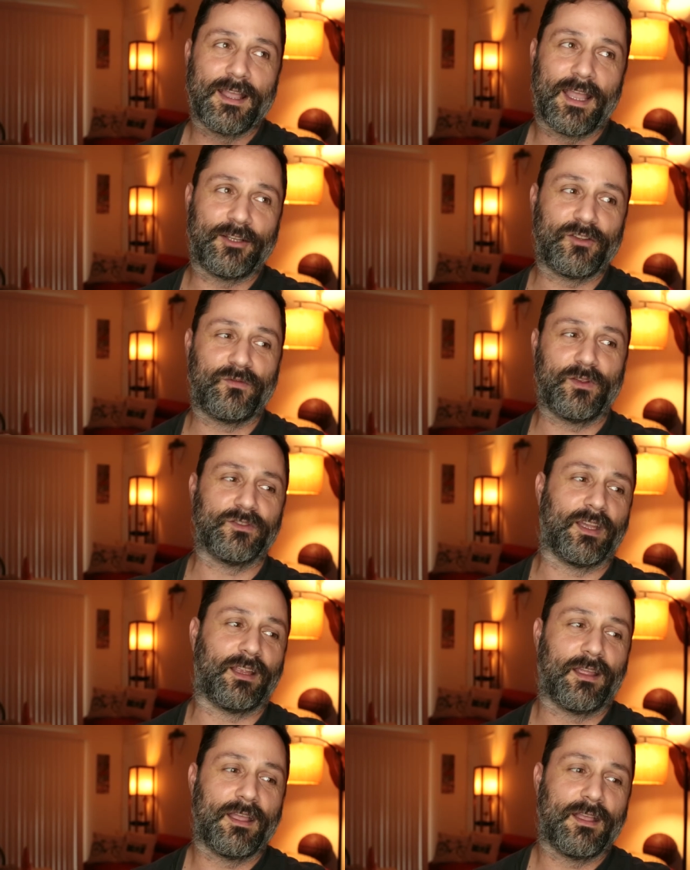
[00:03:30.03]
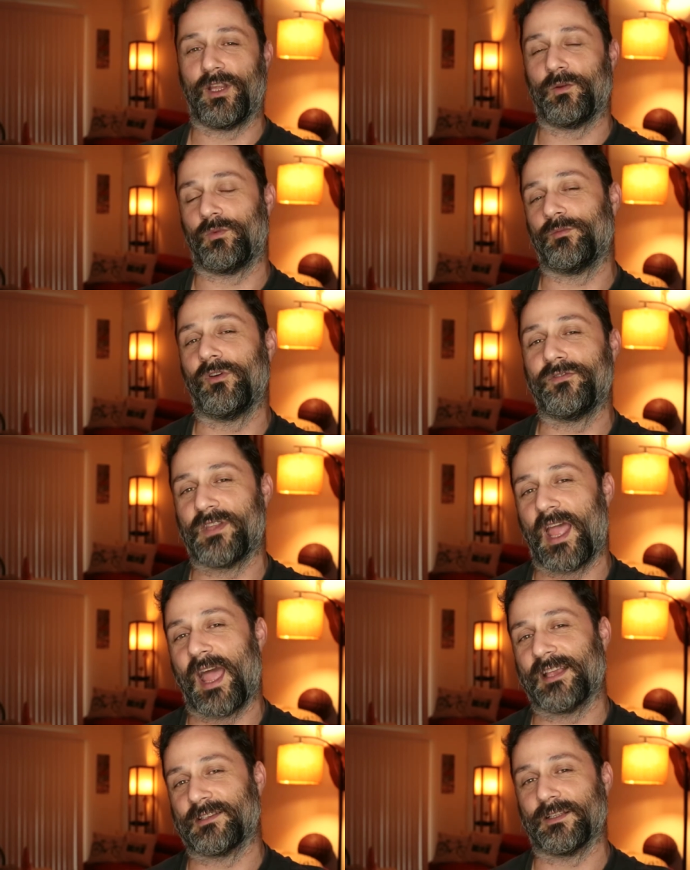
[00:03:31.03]
it just feels like it removes the
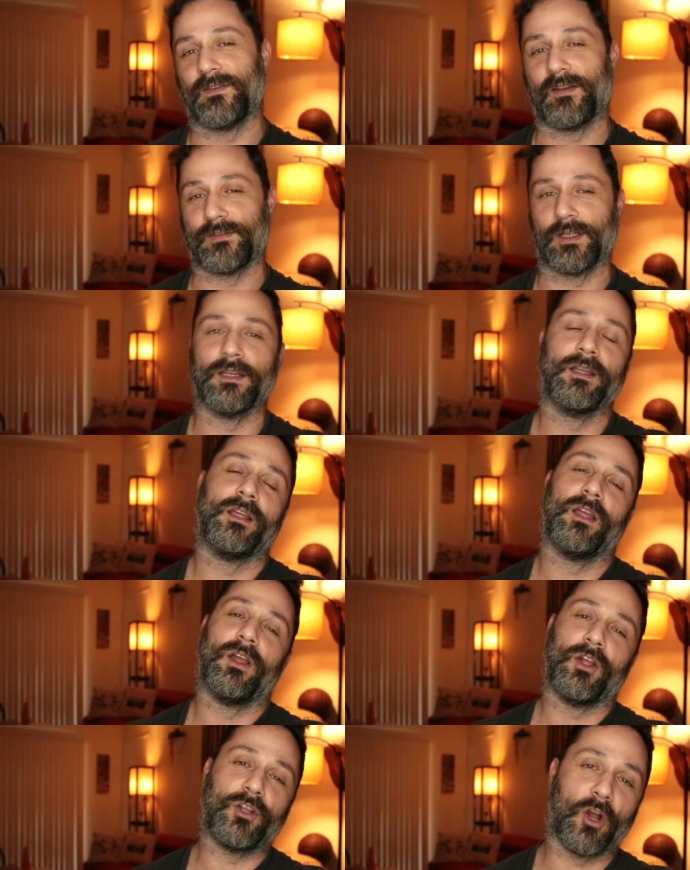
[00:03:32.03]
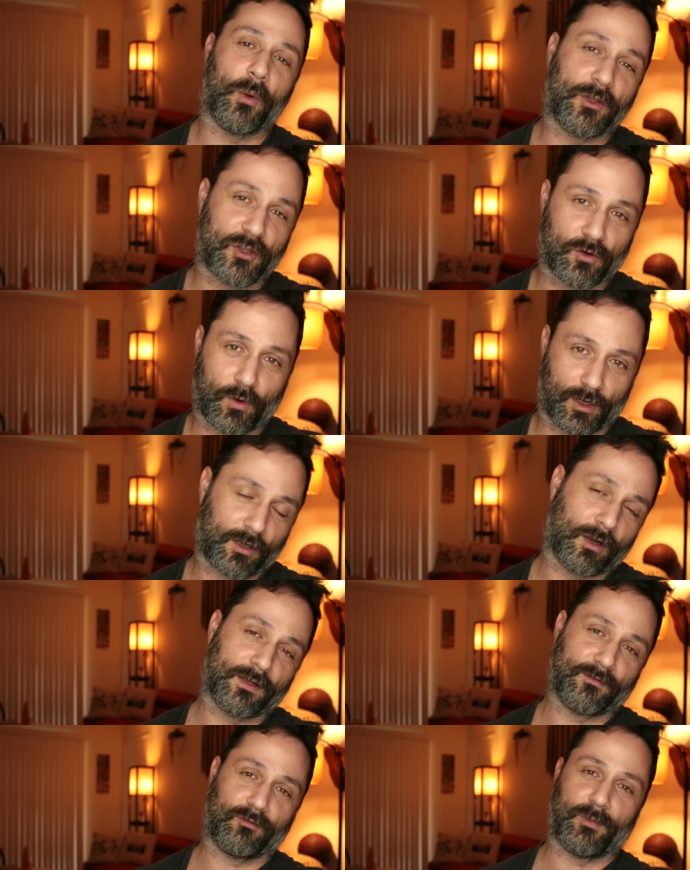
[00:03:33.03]
hassle of having to go into your credit
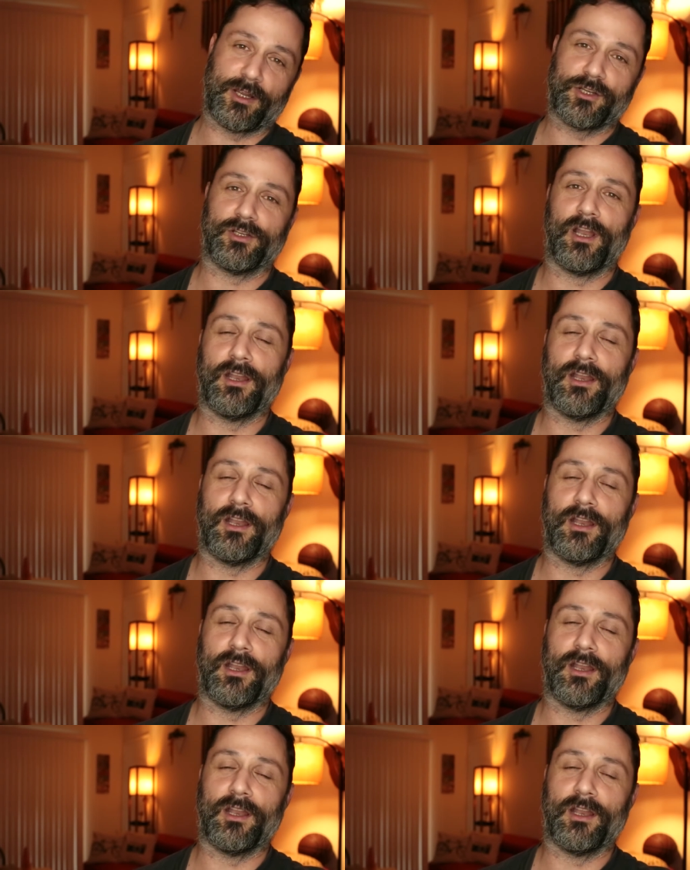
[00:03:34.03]
card information.